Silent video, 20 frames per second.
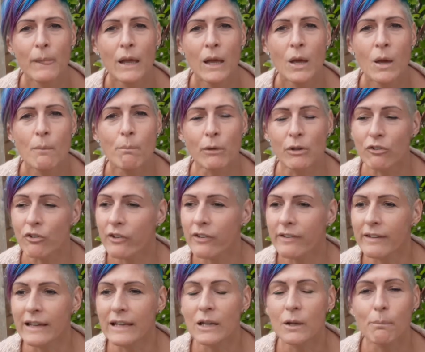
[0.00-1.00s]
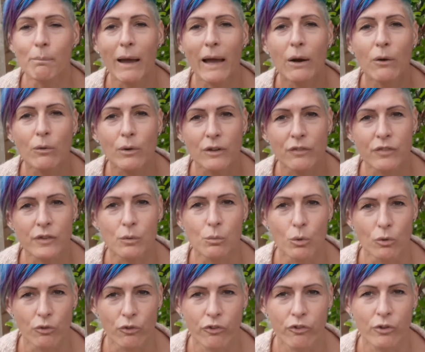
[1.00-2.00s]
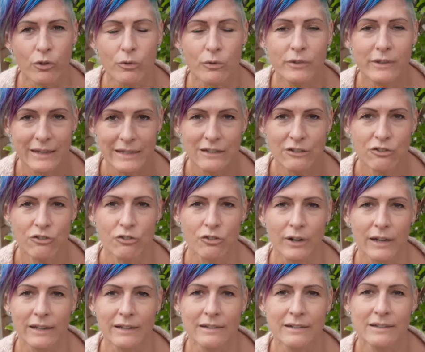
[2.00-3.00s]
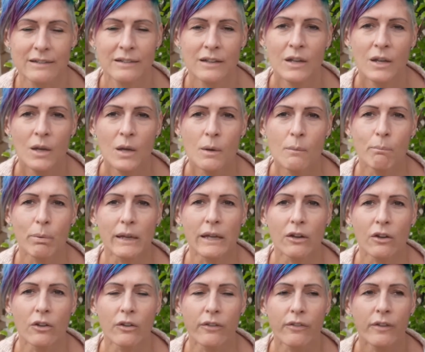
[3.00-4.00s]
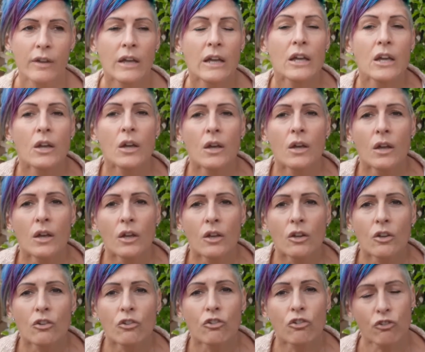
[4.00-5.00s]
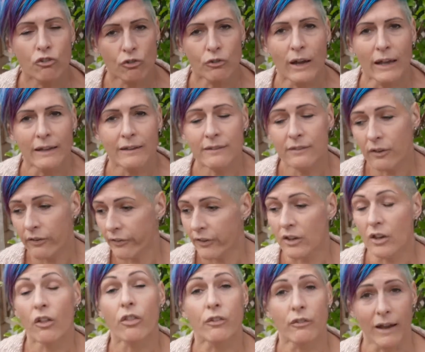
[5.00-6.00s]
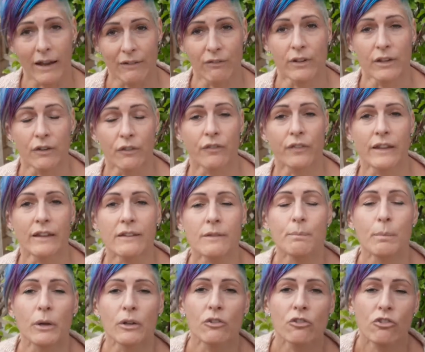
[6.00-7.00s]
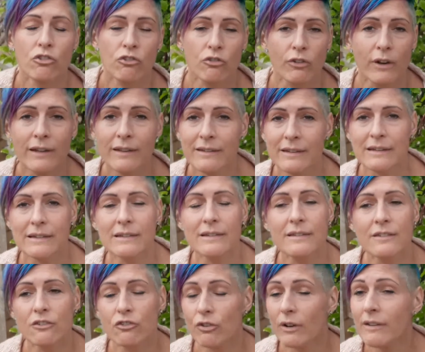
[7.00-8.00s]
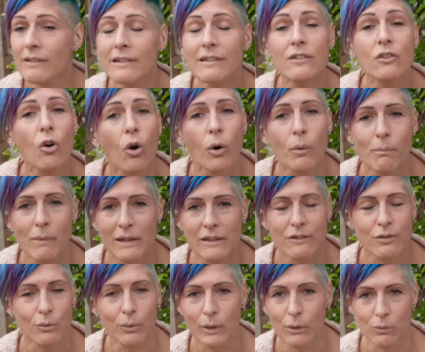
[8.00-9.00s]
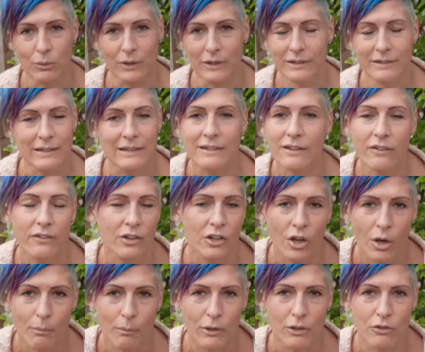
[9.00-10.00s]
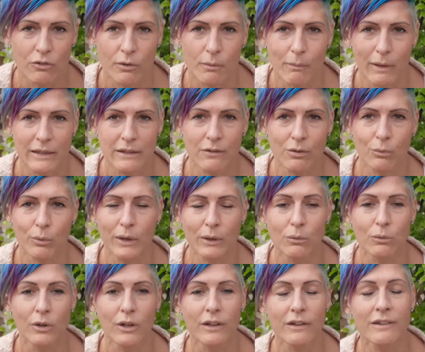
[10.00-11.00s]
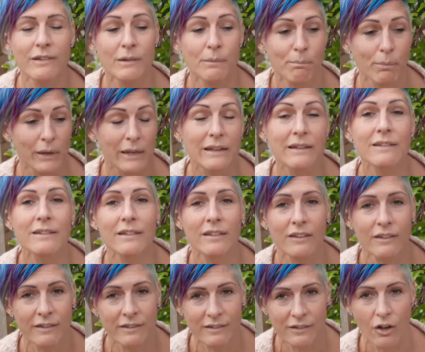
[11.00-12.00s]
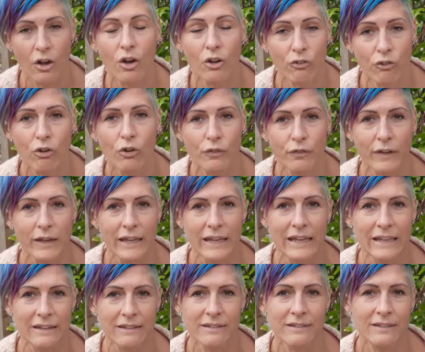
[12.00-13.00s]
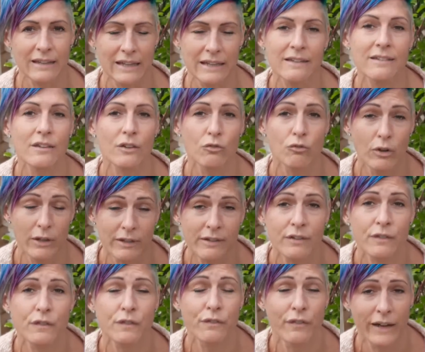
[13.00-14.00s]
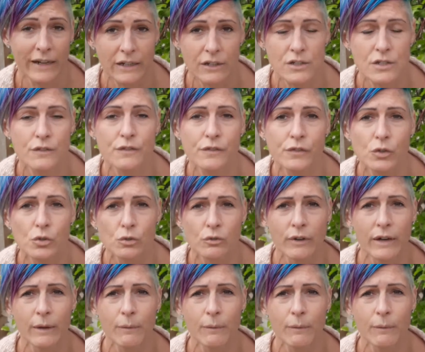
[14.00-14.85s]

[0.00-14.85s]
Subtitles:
But just think about if you want to de-stress, because stress, just another area of this, but stress is not a mental illness. It doesn't come under a mental illness, but it's the start of it. It's a risk factor for it.